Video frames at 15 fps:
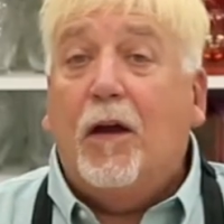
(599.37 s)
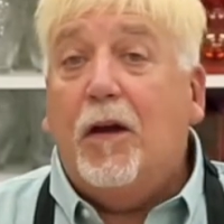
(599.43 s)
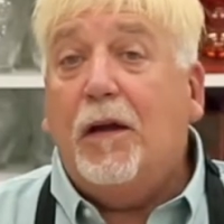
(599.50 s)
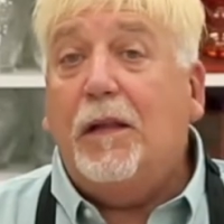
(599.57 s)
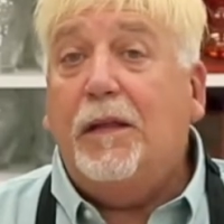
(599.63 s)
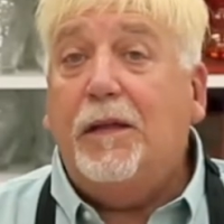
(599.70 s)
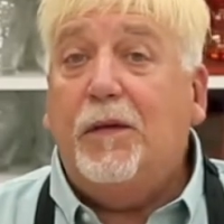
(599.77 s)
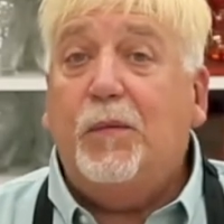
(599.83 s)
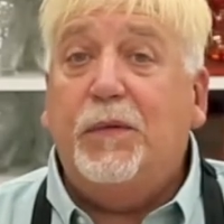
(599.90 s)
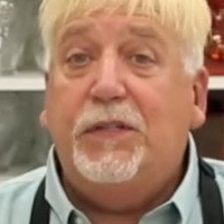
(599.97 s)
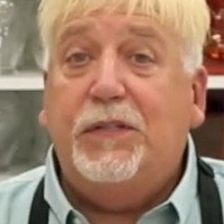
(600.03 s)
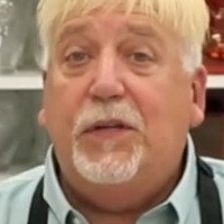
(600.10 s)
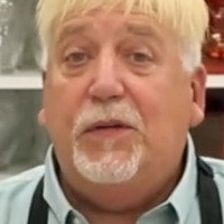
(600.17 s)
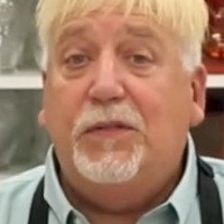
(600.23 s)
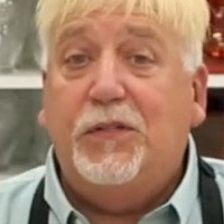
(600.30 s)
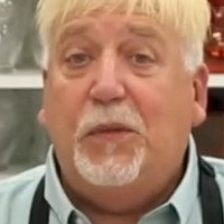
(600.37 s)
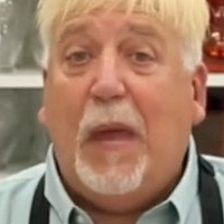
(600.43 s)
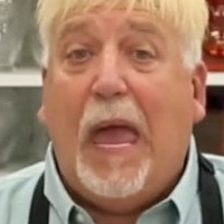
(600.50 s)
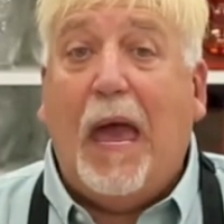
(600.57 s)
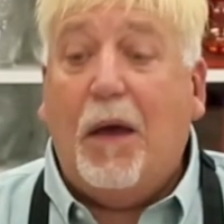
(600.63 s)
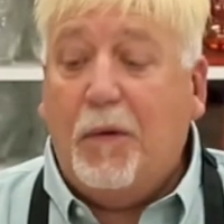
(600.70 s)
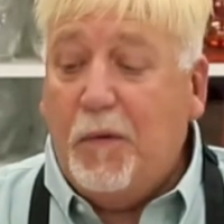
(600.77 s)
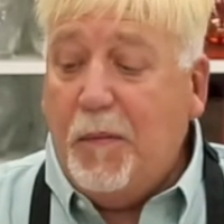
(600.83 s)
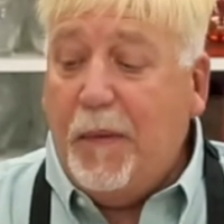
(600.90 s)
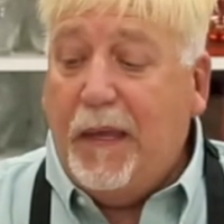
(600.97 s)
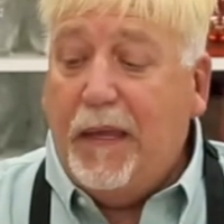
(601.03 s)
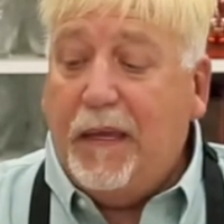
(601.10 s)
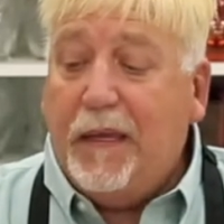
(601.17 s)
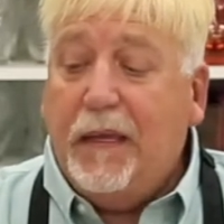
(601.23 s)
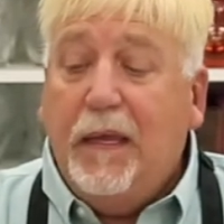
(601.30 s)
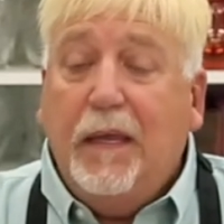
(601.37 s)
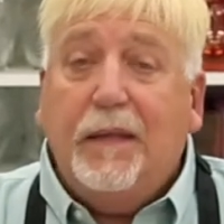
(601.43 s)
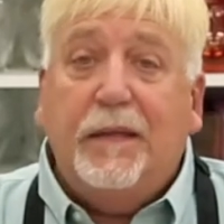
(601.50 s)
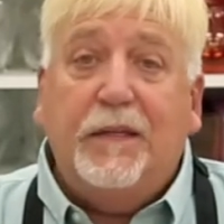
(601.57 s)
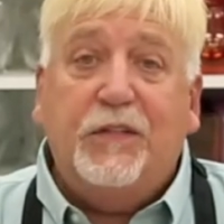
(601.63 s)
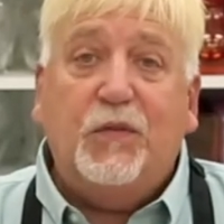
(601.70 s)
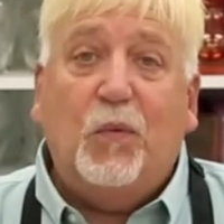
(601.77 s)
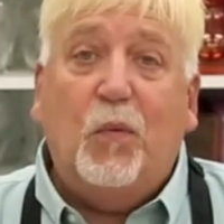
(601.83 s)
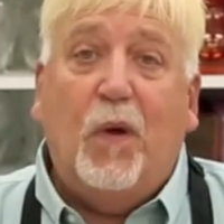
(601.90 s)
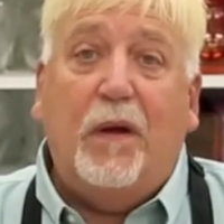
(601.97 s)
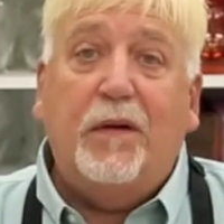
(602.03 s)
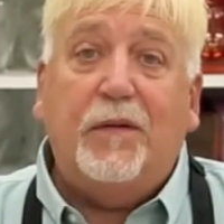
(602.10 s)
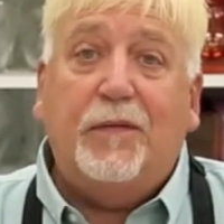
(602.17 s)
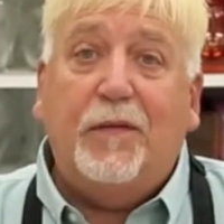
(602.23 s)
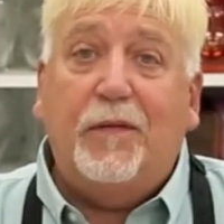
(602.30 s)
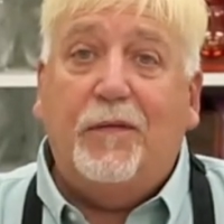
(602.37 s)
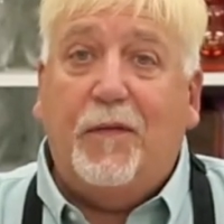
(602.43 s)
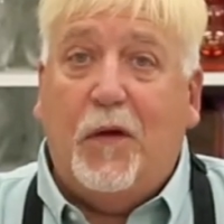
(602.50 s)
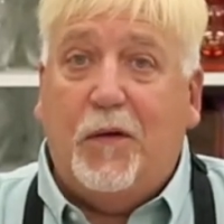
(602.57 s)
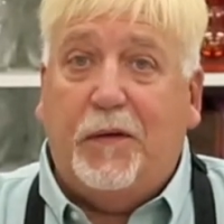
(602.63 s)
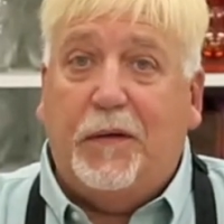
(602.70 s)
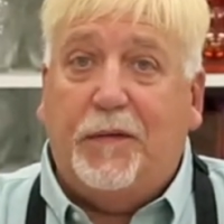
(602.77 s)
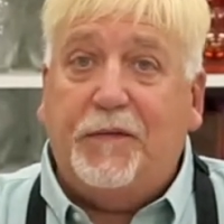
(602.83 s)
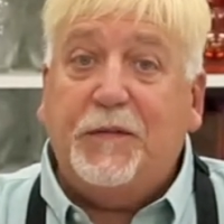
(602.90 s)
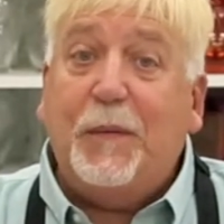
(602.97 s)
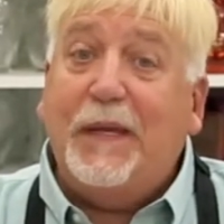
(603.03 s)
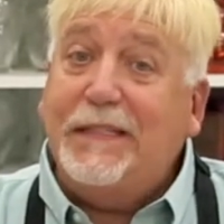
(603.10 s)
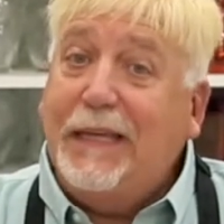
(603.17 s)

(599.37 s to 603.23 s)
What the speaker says: Earlier we showed you how to make these wonderful votives by